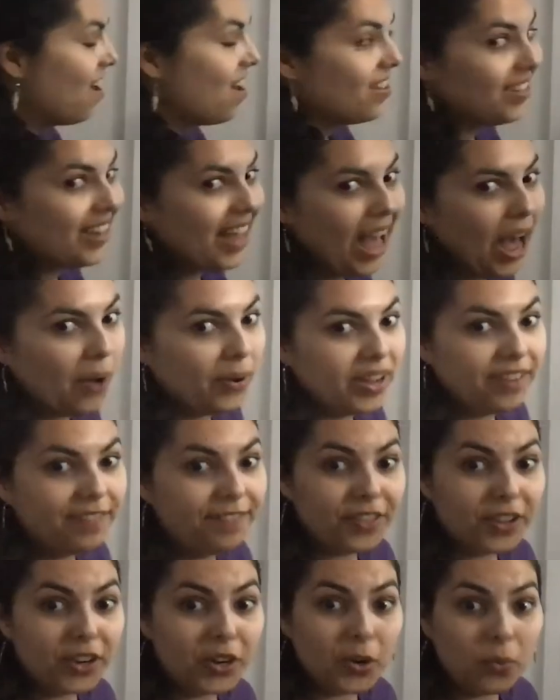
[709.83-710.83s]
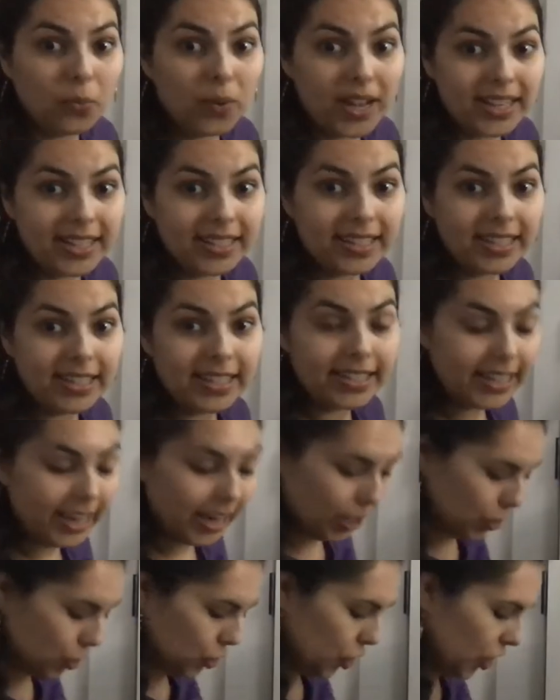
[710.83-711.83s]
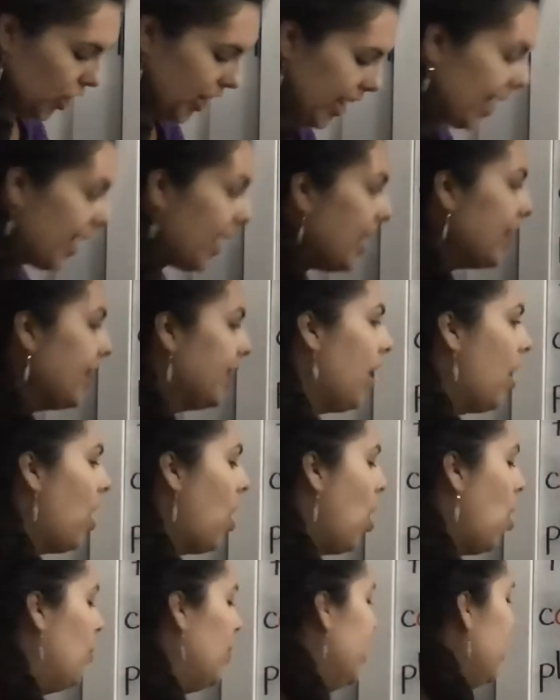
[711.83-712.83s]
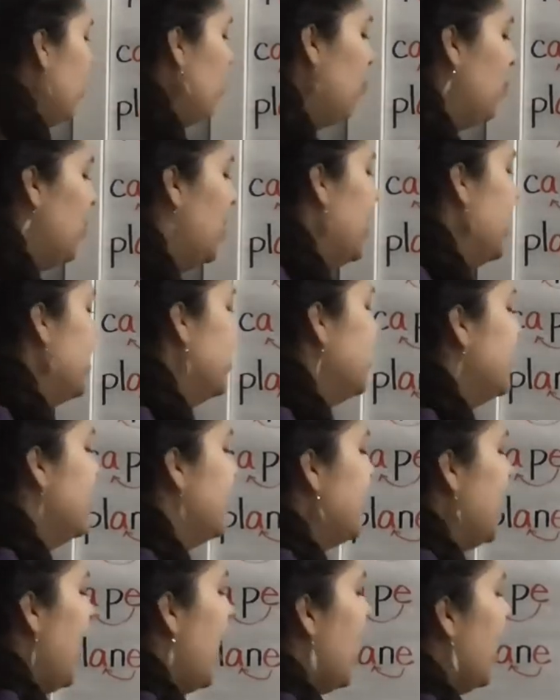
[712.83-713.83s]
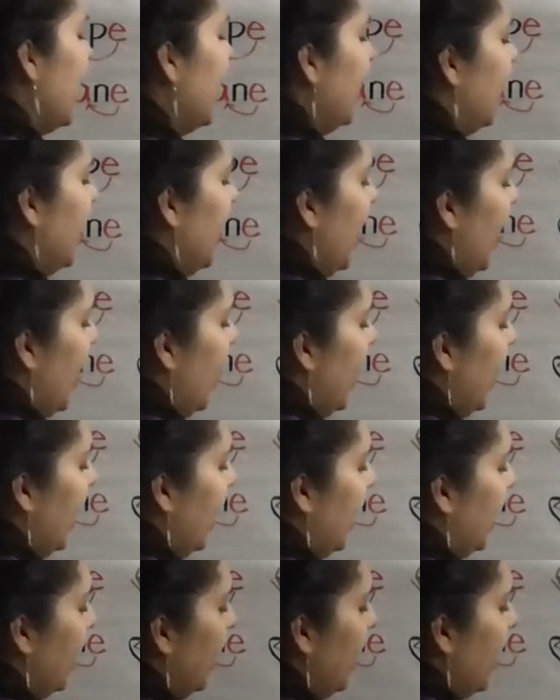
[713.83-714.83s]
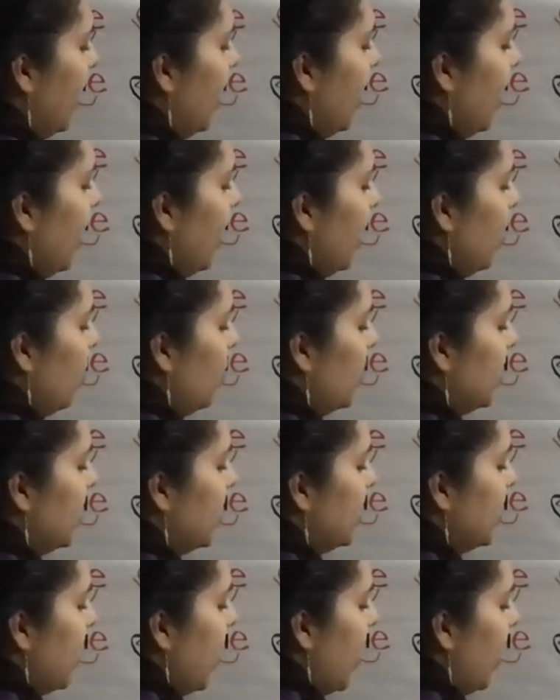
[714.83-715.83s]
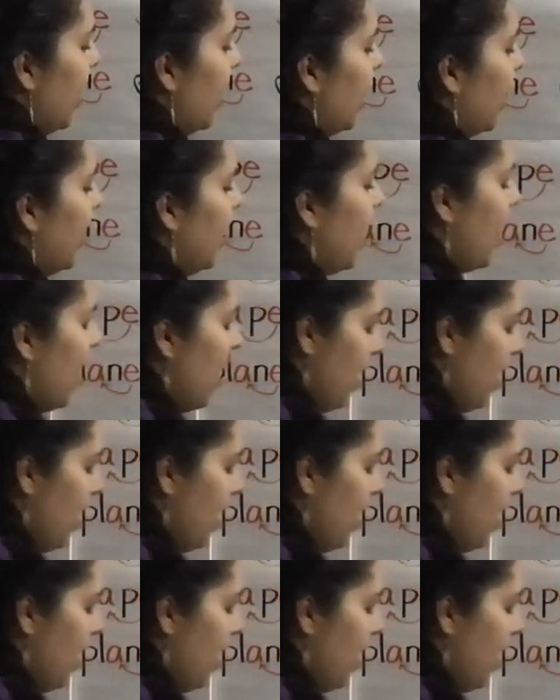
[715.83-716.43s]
Now, if there wasn't teacher E though, it wouldn't say cane, it would say k,